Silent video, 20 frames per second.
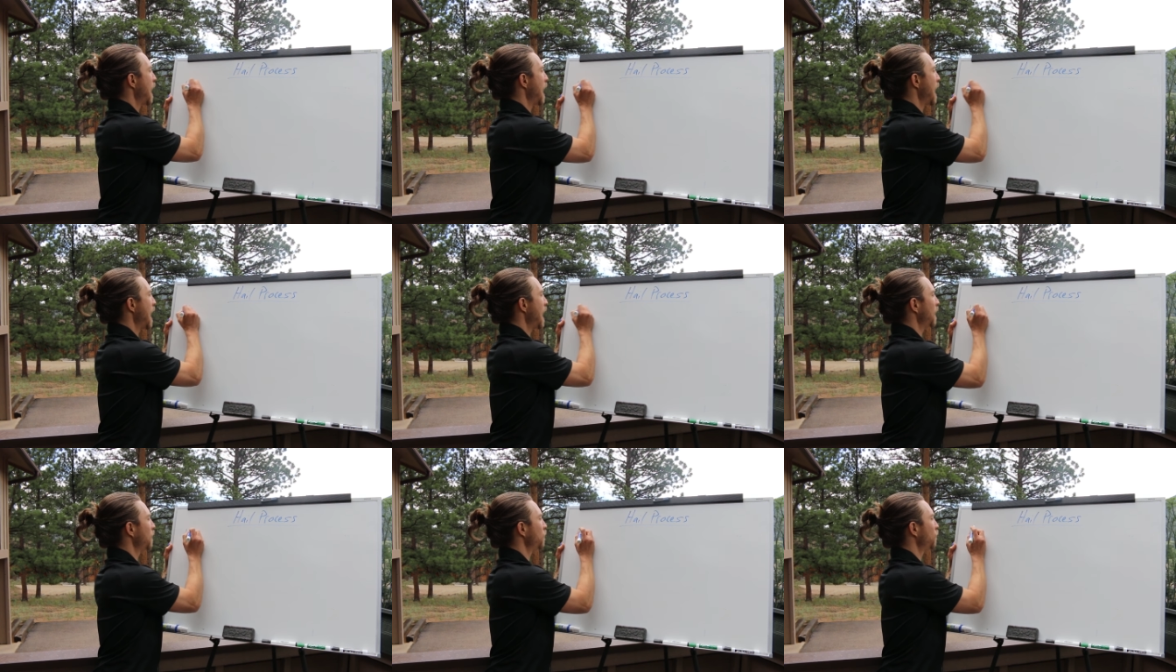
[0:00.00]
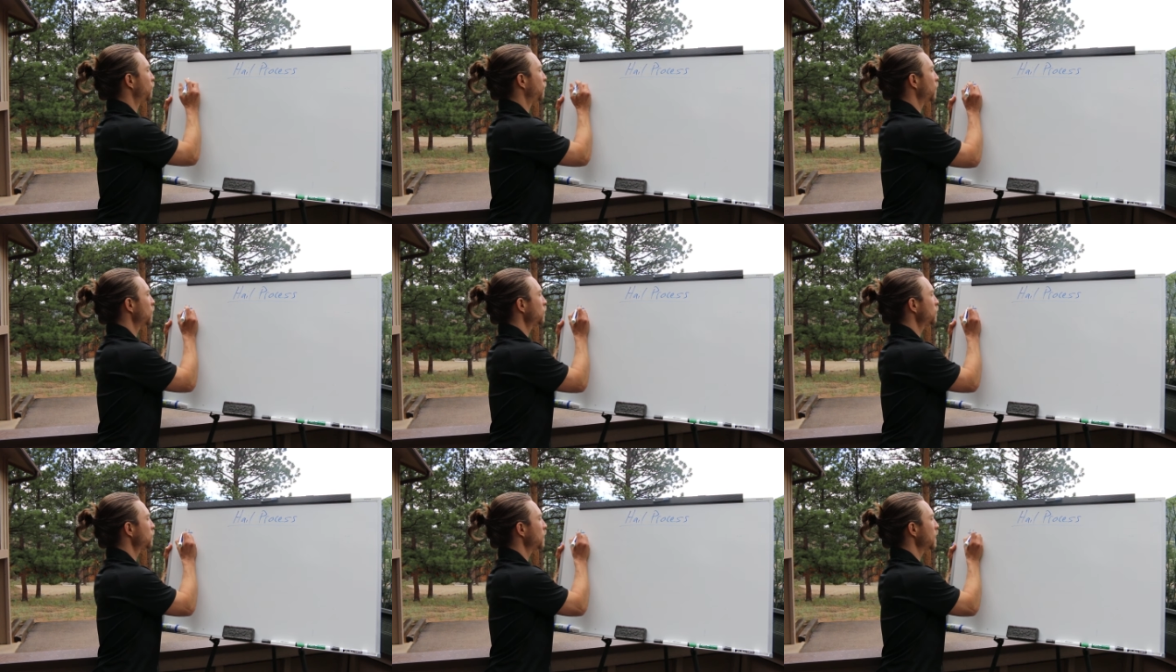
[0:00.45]
And the
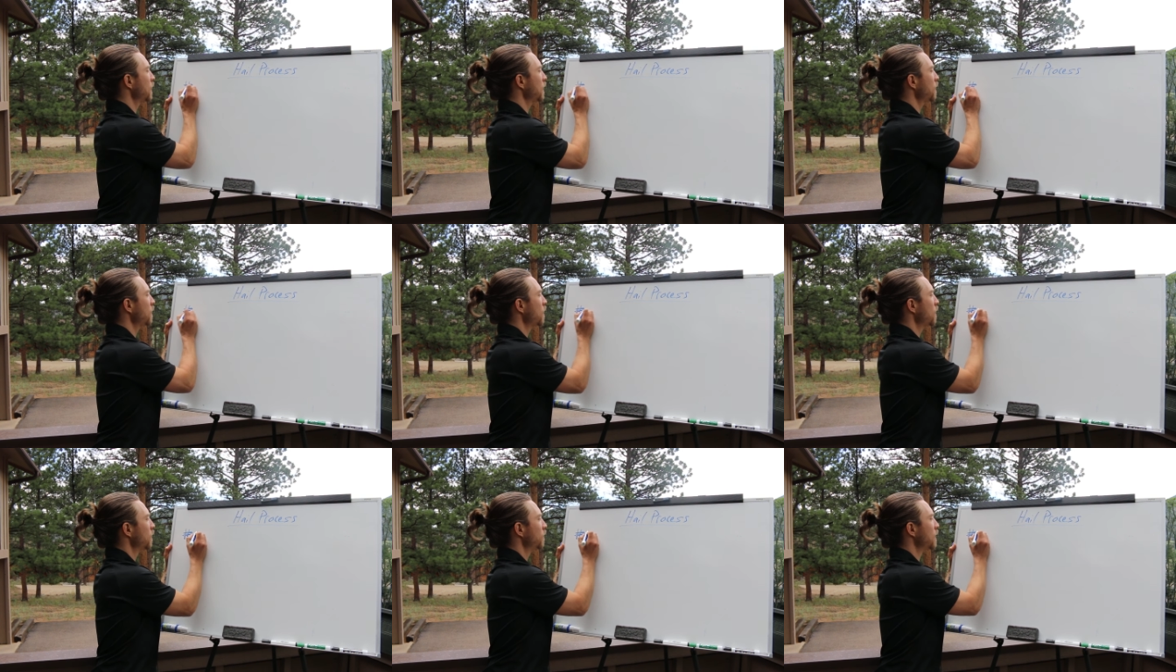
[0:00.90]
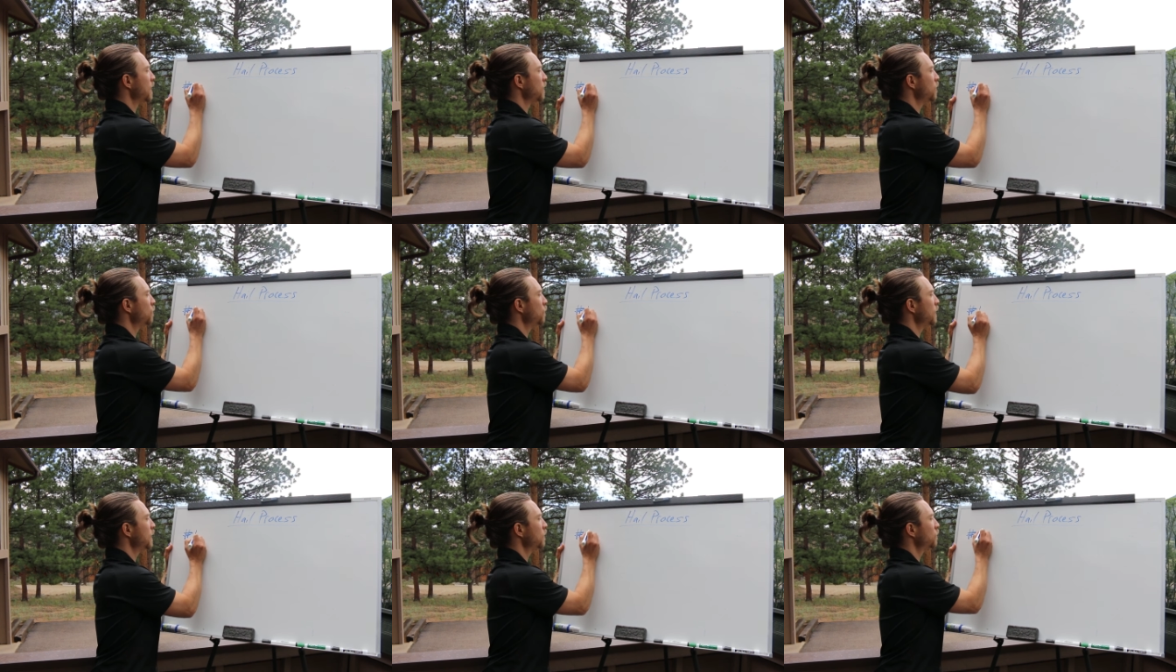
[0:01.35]
first thing that
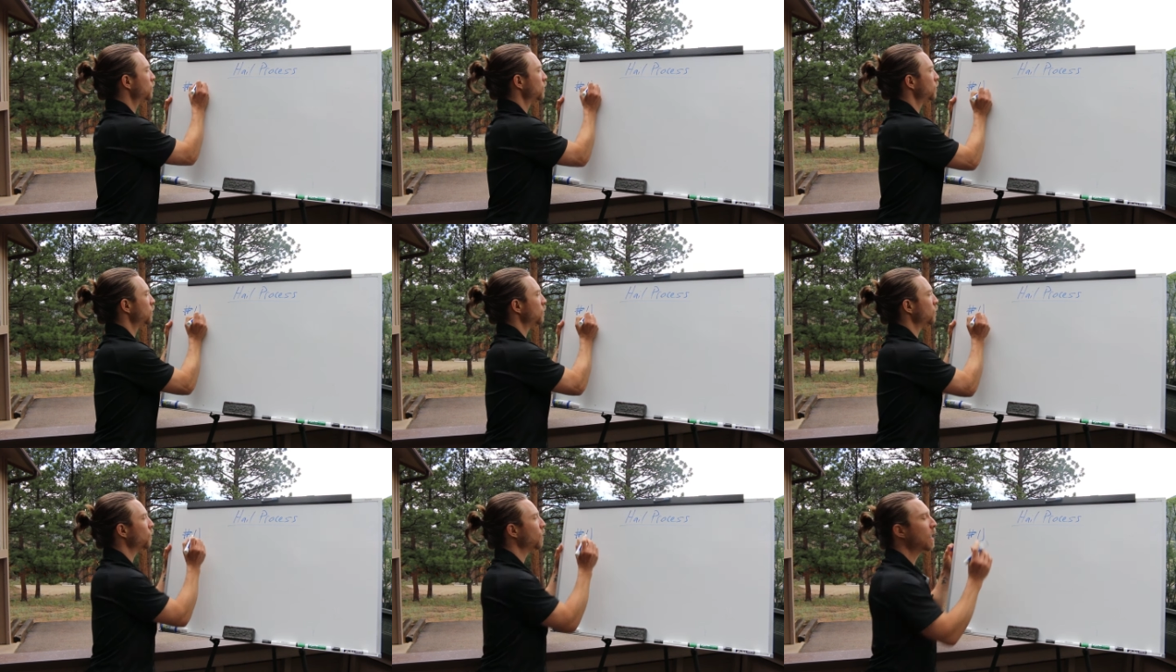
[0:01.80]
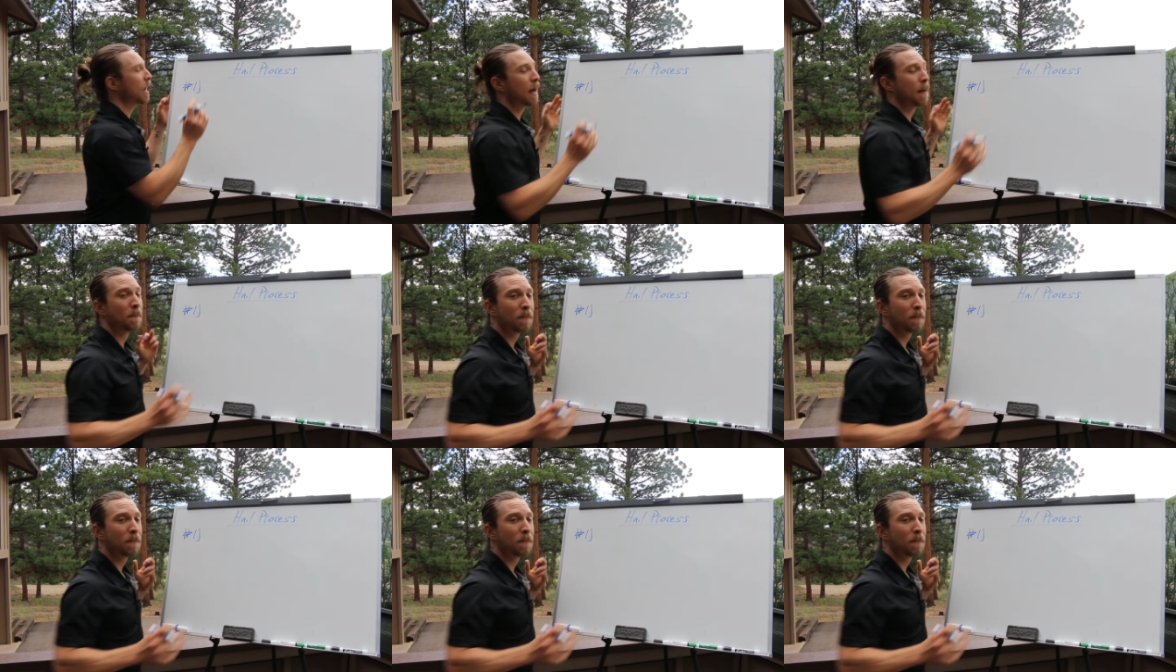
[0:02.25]
you need to do